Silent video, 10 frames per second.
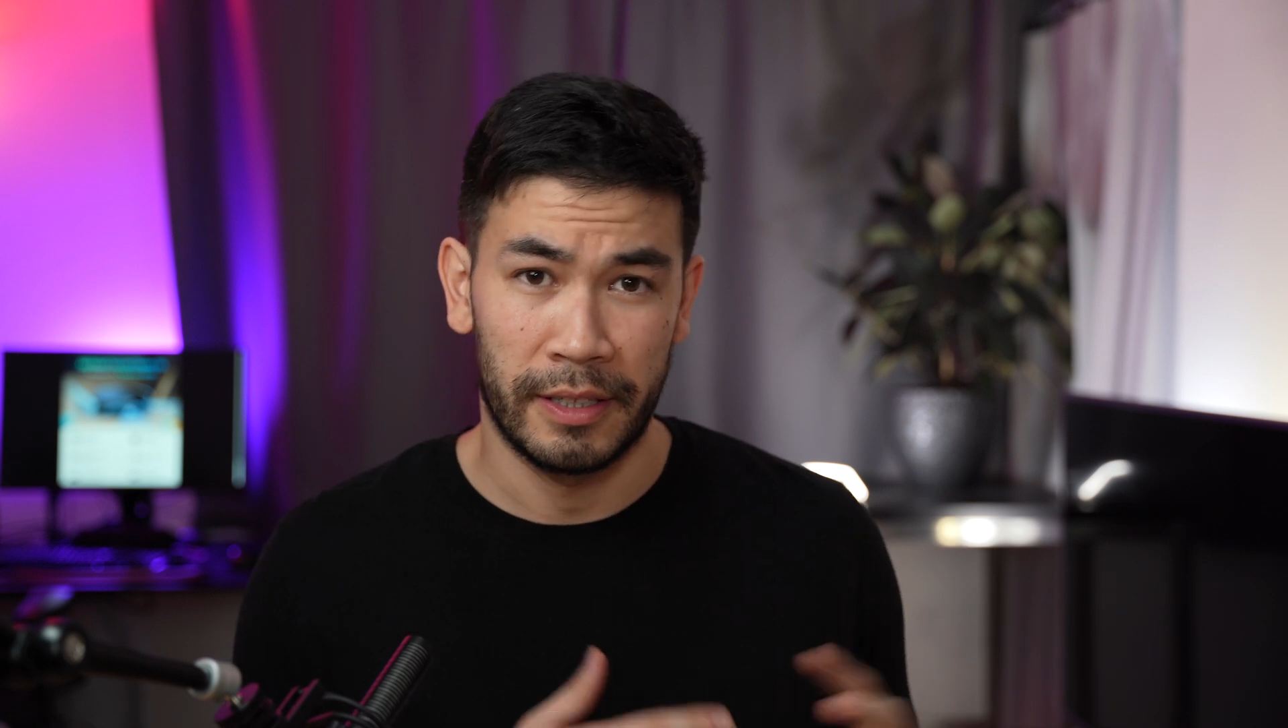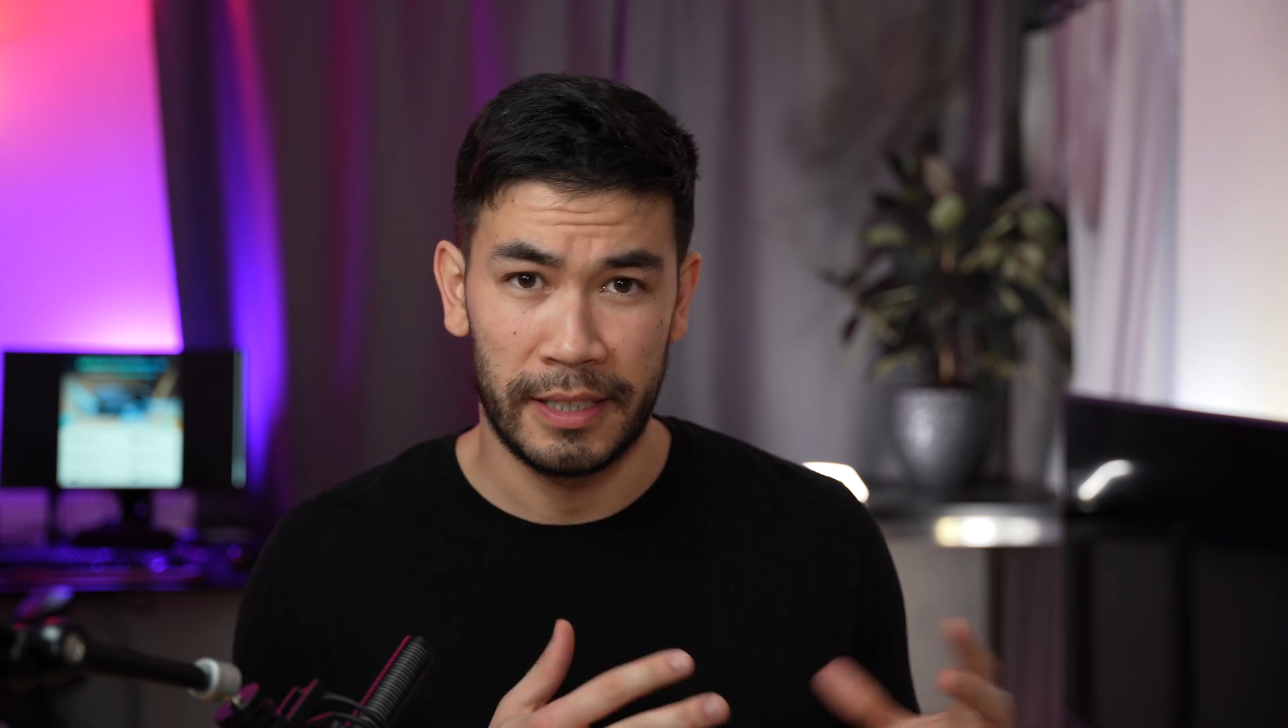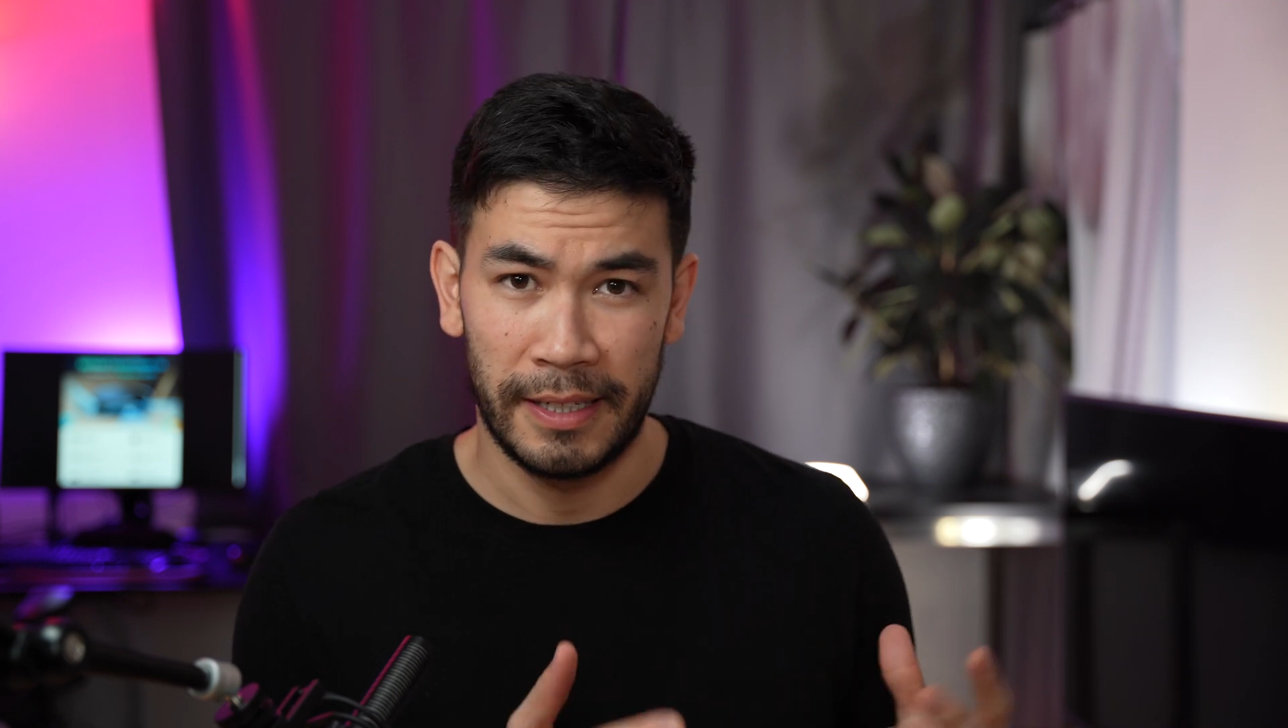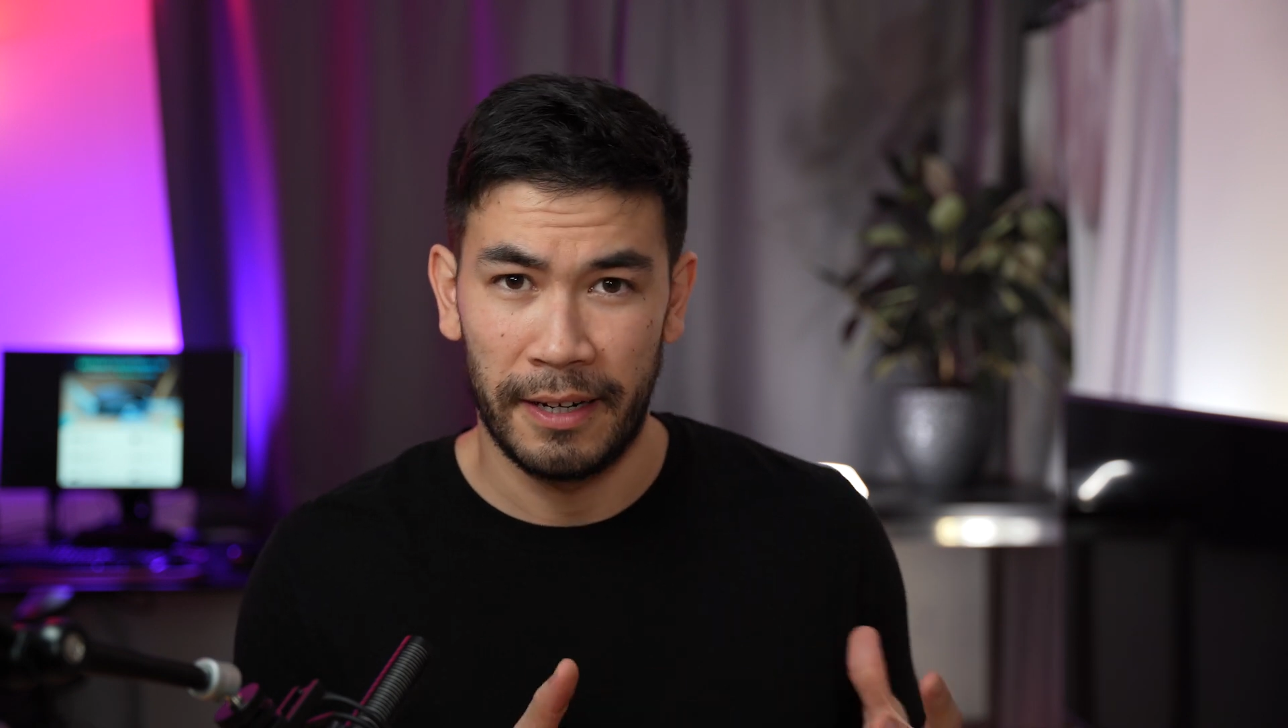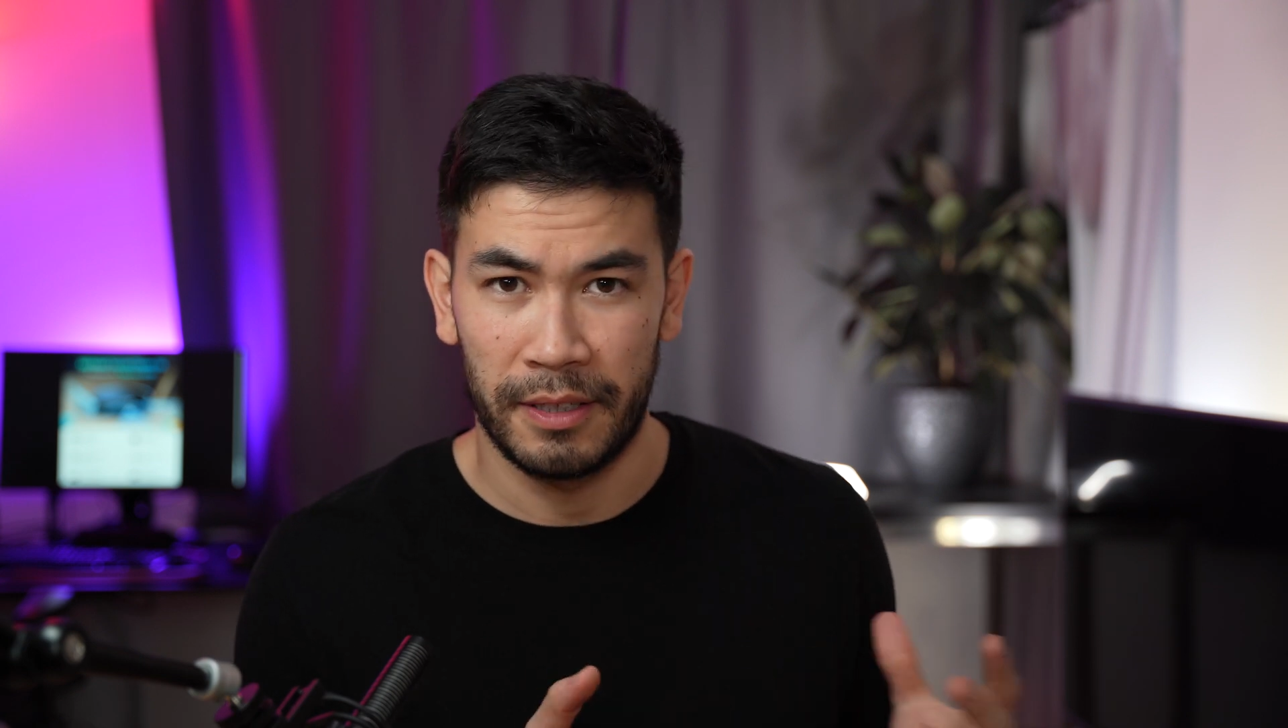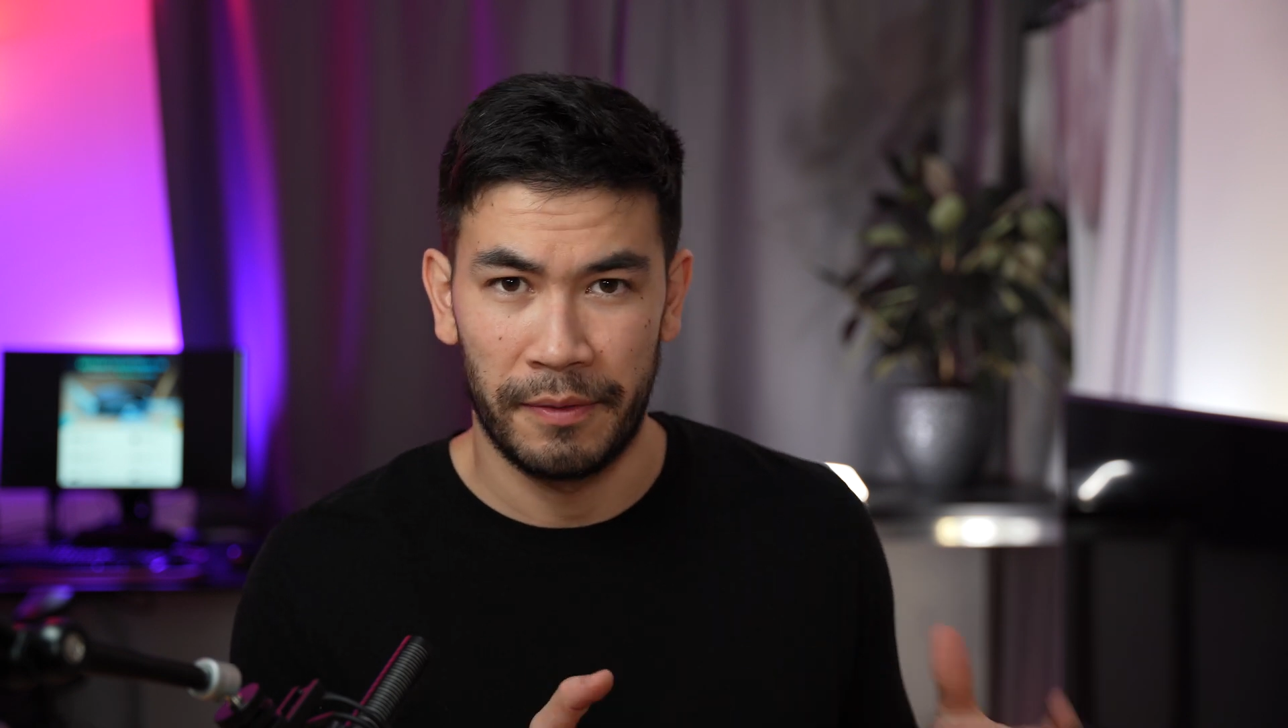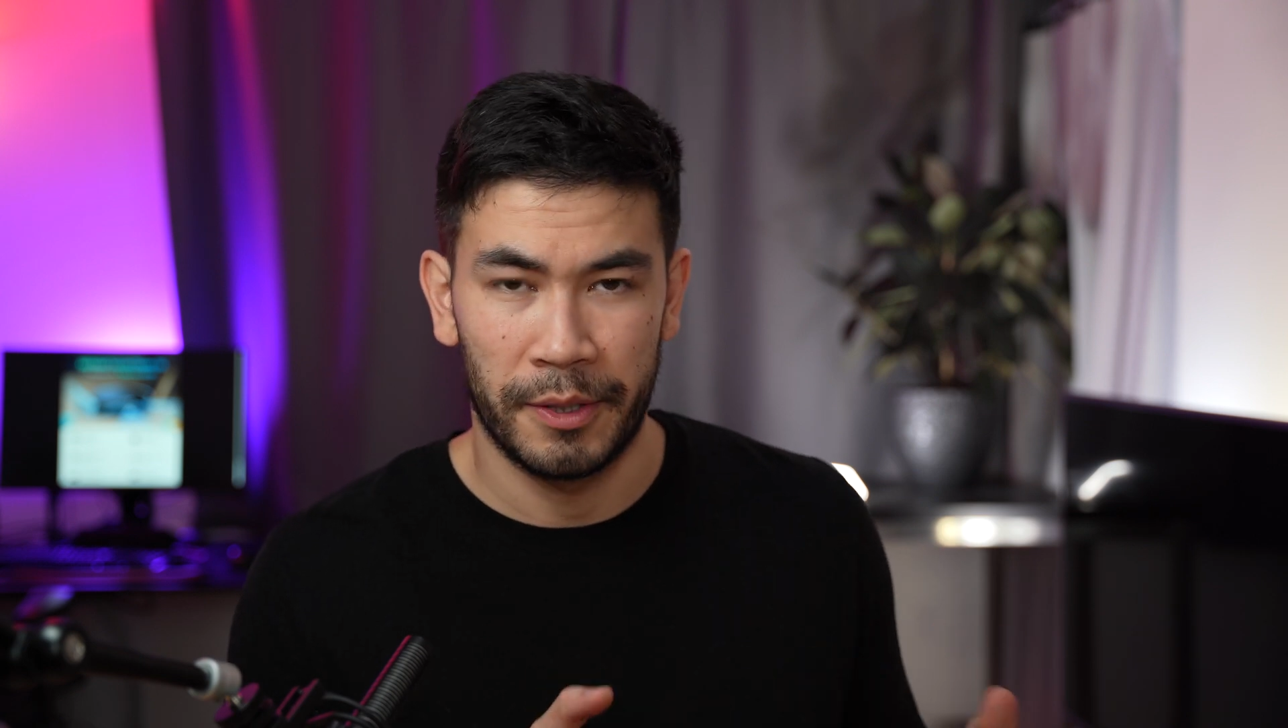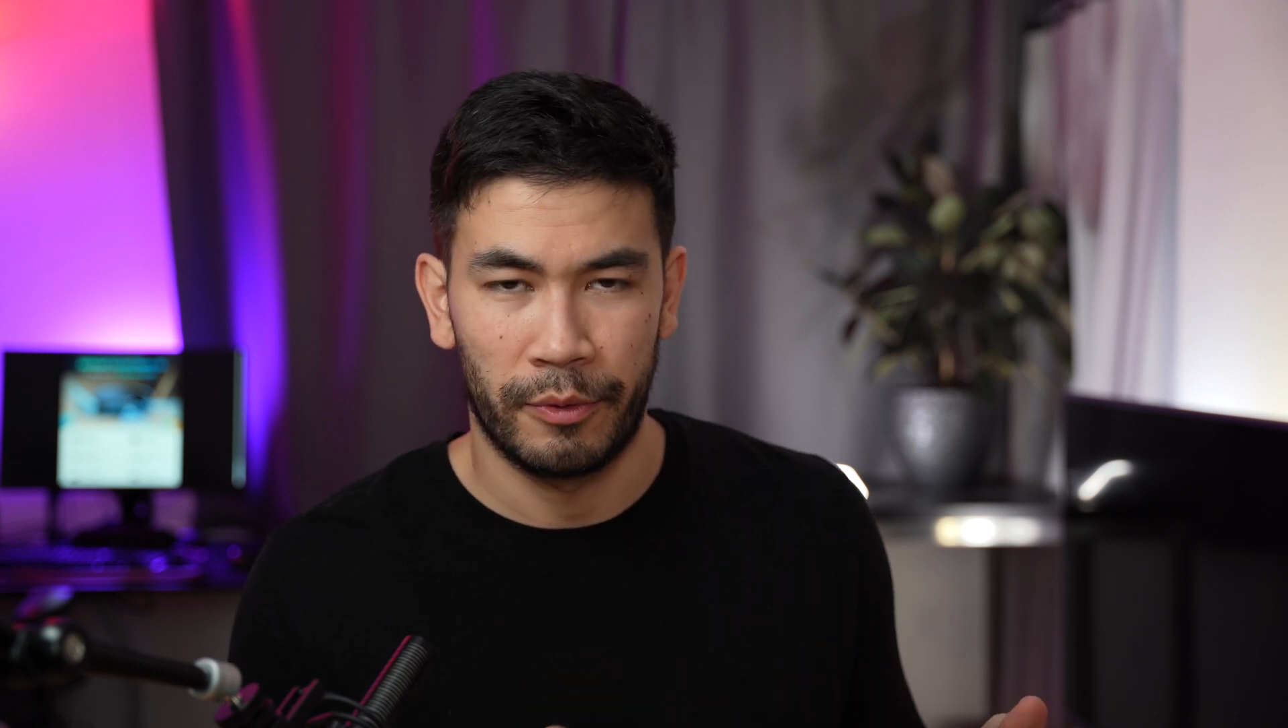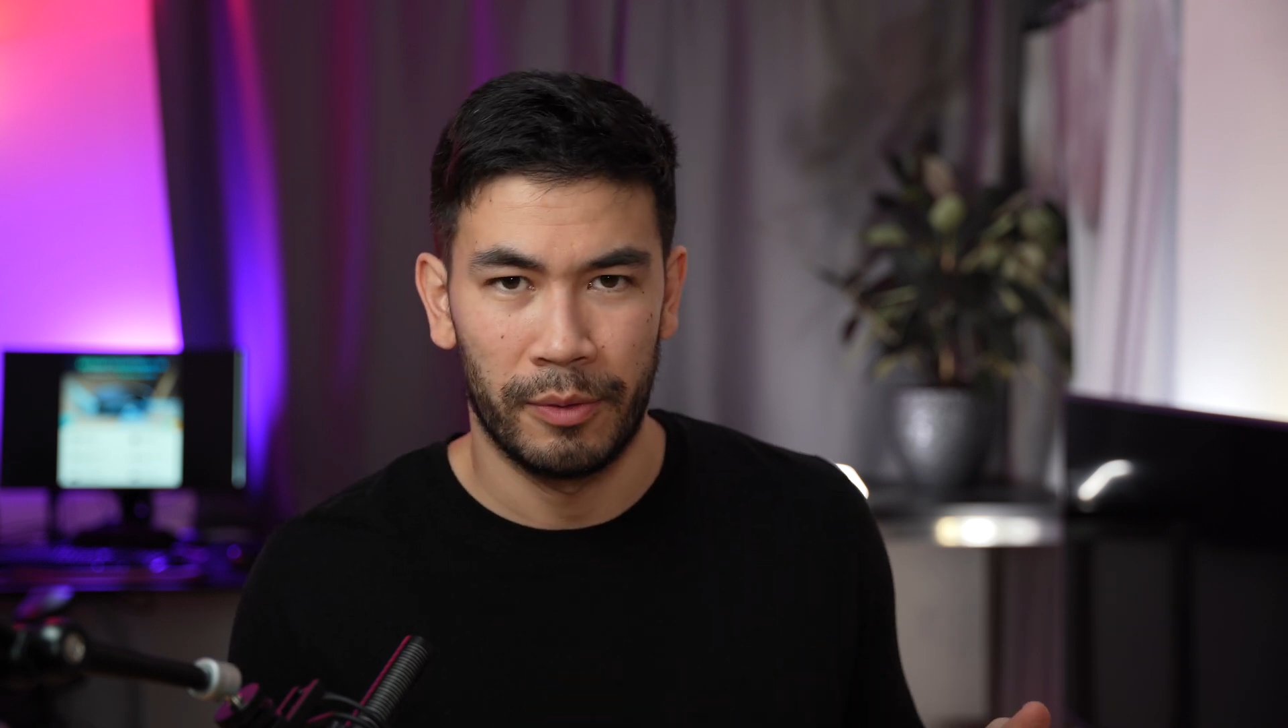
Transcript: the details of this